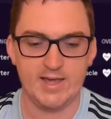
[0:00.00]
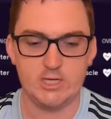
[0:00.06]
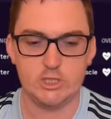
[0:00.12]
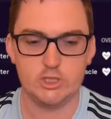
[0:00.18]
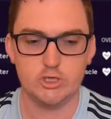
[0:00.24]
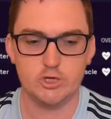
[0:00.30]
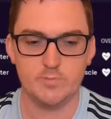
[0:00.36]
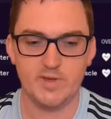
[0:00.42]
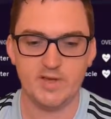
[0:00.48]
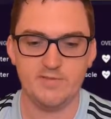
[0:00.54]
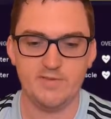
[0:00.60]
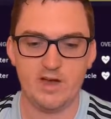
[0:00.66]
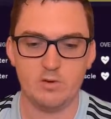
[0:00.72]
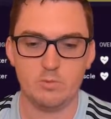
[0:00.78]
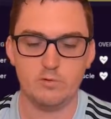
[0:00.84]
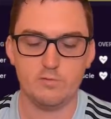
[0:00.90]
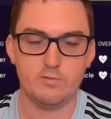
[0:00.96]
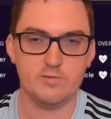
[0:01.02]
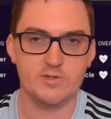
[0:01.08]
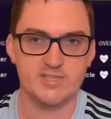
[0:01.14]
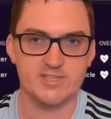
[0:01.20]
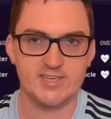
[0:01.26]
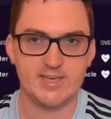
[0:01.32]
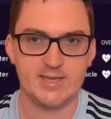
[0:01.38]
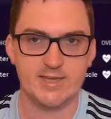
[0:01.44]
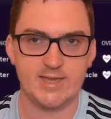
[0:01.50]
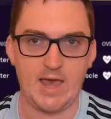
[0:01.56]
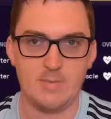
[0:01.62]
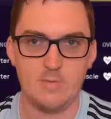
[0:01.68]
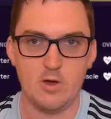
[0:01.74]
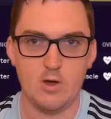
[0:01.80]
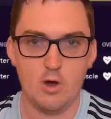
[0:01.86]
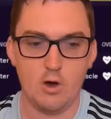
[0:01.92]
He should be available for the second
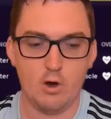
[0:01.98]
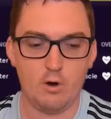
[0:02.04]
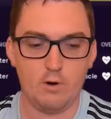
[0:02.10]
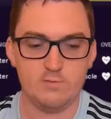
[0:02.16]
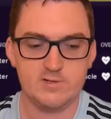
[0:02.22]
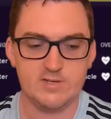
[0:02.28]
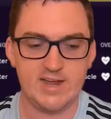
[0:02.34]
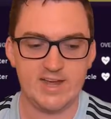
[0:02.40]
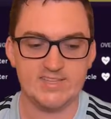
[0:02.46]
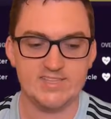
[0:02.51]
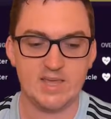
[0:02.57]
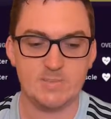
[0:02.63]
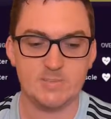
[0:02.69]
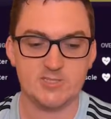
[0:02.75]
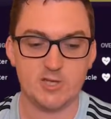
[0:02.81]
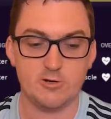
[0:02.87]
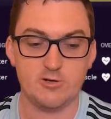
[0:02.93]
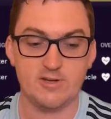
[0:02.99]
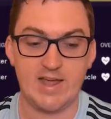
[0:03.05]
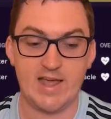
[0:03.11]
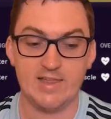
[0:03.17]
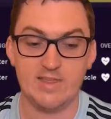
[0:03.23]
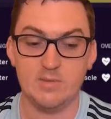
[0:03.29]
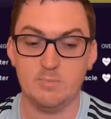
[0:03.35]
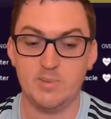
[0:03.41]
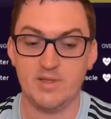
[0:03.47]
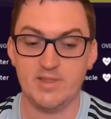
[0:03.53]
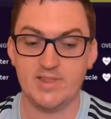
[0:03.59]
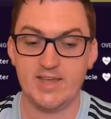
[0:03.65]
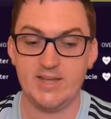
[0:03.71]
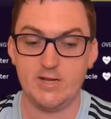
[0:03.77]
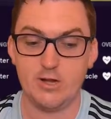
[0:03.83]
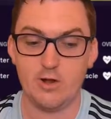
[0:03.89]
game of today's episode. And Alan
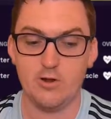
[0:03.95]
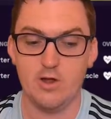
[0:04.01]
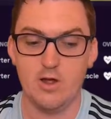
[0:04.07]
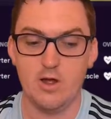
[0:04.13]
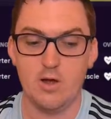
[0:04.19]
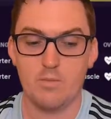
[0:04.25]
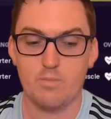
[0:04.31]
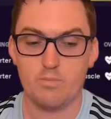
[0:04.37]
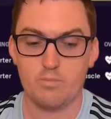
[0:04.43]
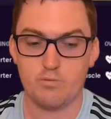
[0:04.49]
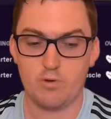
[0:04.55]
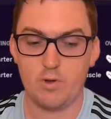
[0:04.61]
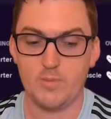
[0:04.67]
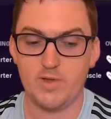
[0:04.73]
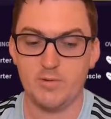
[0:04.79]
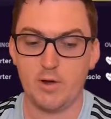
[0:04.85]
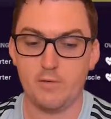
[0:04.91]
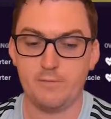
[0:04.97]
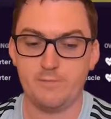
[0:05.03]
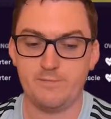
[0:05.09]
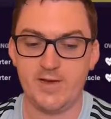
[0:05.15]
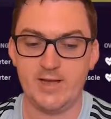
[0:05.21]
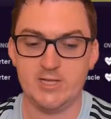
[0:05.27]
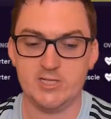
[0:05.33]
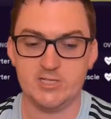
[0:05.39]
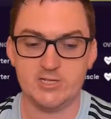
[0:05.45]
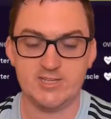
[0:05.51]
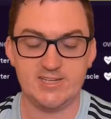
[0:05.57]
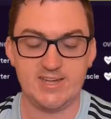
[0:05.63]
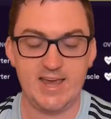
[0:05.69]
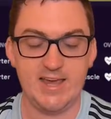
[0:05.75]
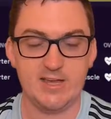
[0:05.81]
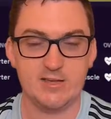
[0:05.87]
Pulido probably won't feature
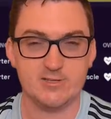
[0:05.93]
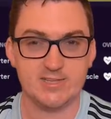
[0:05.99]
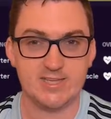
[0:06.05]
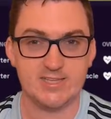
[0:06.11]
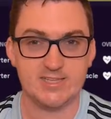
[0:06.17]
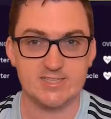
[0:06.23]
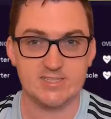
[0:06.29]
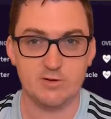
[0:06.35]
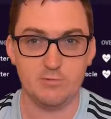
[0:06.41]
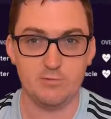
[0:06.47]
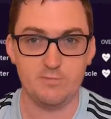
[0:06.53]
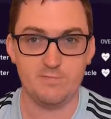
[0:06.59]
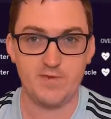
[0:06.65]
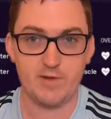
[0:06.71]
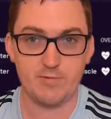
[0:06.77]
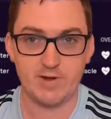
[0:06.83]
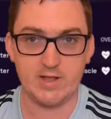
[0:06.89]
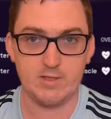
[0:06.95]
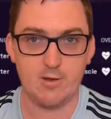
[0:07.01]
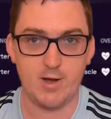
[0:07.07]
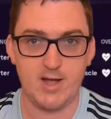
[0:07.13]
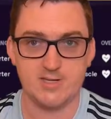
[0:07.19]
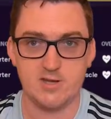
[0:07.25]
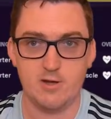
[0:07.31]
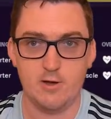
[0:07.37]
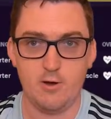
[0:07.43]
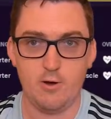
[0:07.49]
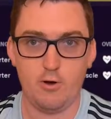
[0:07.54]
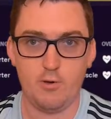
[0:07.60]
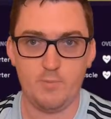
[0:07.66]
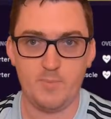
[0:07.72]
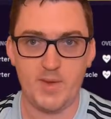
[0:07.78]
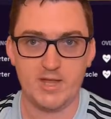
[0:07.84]
today because he is still very light
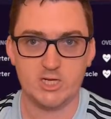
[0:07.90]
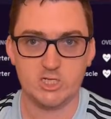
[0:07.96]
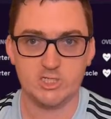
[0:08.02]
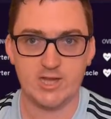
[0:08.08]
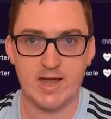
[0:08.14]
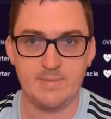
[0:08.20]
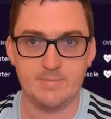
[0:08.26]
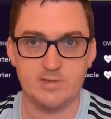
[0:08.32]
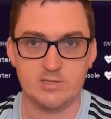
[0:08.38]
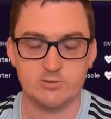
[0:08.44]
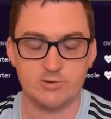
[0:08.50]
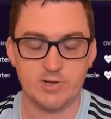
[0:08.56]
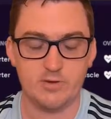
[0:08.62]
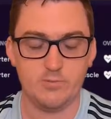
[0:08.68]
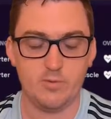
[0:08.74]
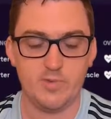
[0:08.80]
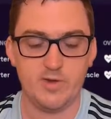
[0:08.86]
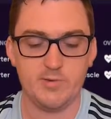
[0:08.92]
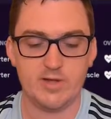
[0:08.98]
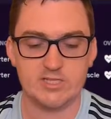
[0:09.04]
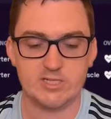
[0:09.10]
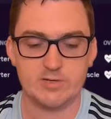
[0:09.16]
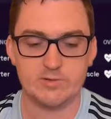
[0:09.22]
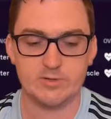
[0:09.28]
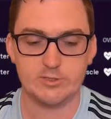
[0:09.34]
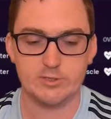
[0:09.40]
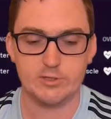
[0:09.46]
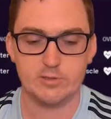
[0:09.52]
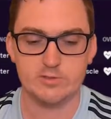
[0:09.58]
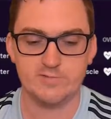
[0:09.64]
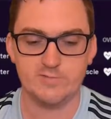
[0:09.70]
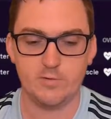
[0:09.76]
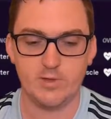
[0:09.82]
on match sharpness, or he will be once he
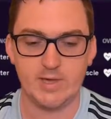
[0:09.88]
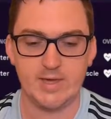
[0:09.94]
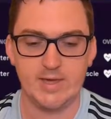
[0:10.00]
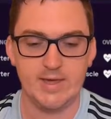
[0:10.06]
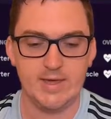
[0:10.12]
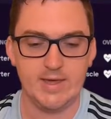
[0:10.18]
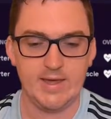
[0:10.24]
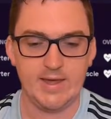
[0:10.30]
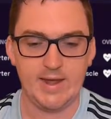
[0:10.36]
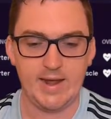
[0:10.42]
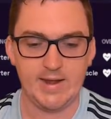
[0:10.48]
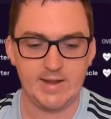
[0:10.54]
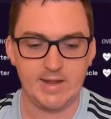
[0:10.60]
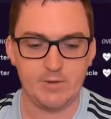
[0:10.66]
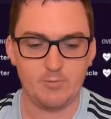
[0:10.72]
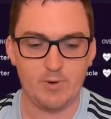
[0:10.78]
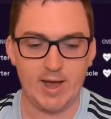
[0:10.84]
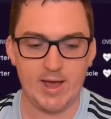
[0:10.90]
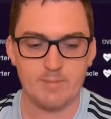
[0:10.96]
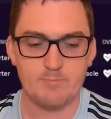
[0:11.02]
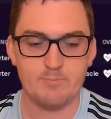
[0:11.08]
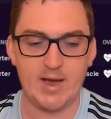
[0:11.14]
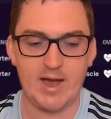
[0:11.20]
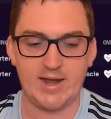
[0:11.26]
returns fully anyway.